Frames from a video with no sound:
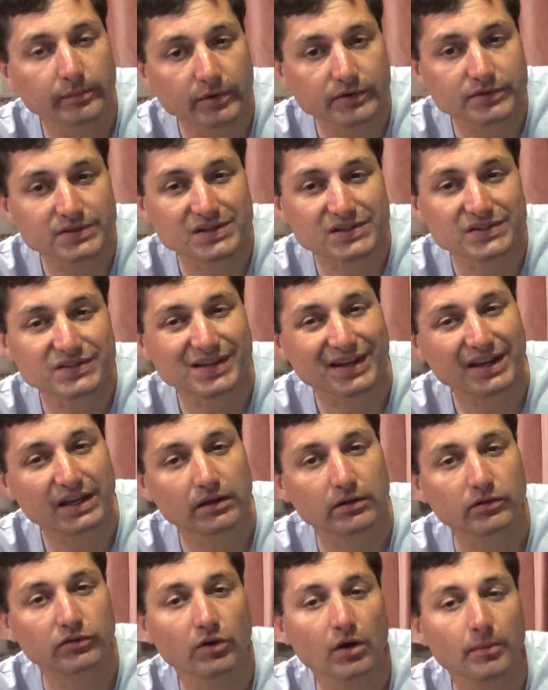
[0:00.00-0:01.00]
most
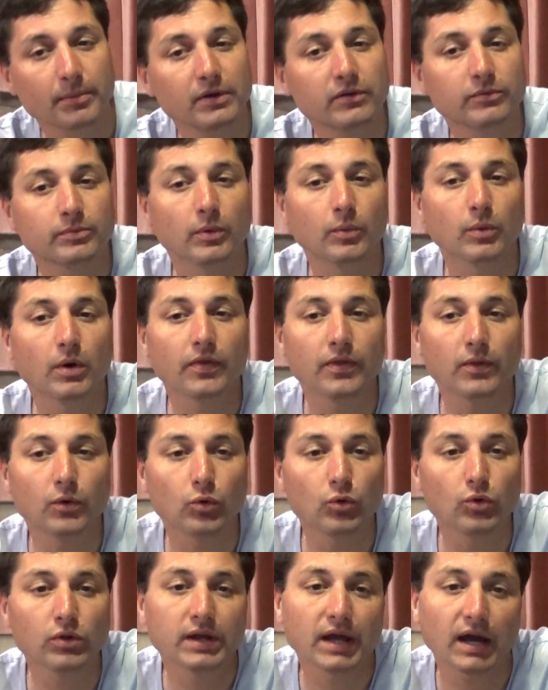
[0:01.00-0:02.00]
exciting of topics, but one that
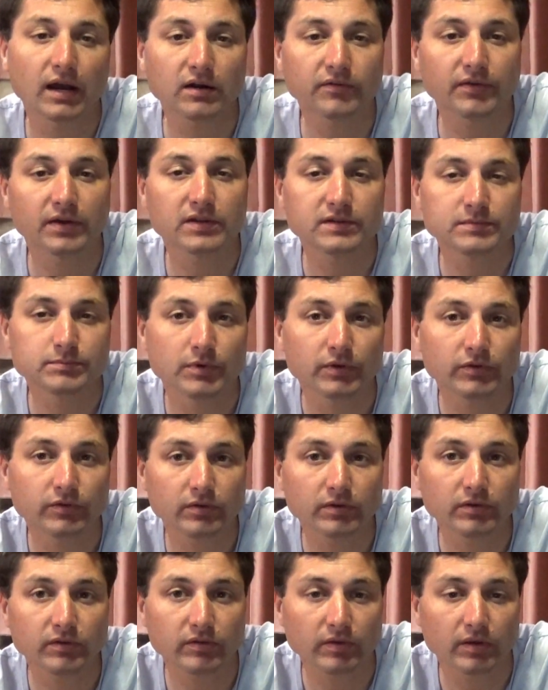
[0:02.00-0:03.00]
all caravanners must
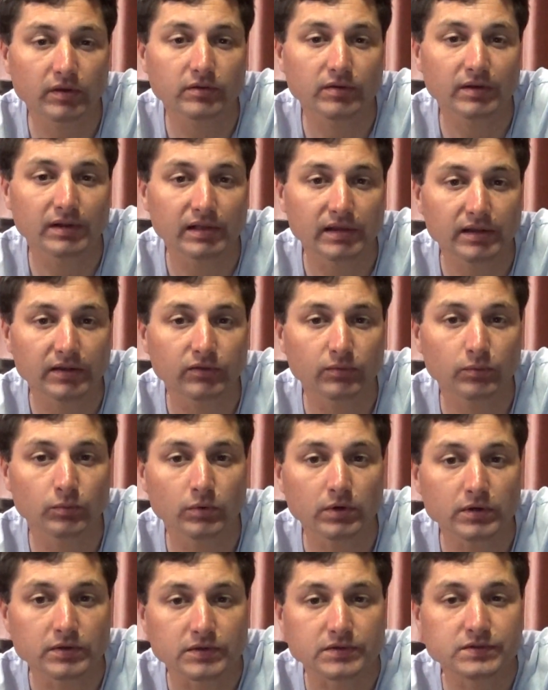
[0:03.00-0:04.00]
consider at least
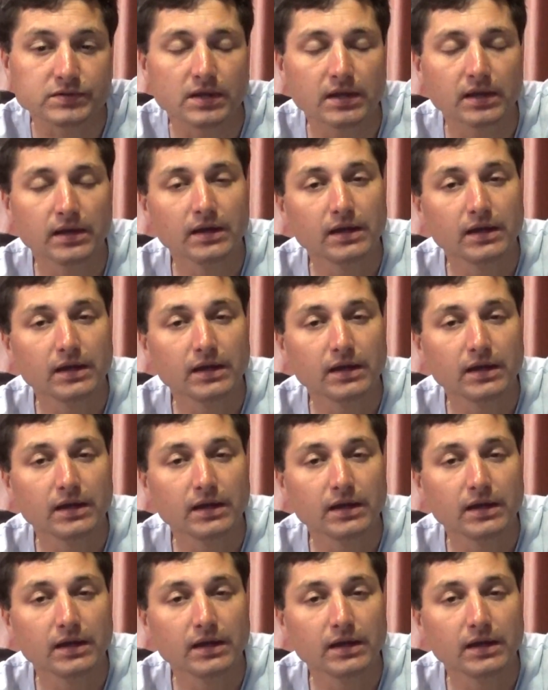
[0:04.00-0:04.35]
once.